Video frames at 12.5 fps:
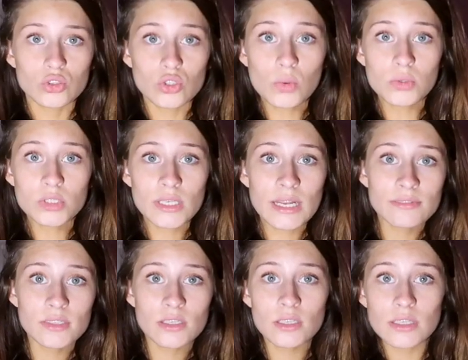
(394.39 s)
So we're just gonna have
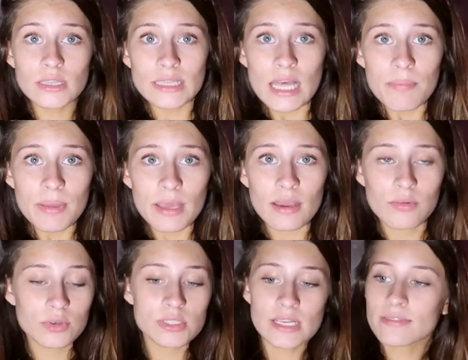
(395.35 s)
to lip it.
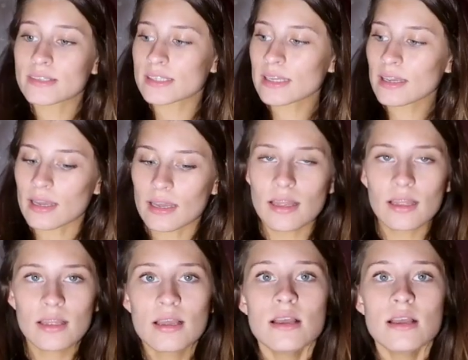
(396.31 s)
We're just gonna sing it.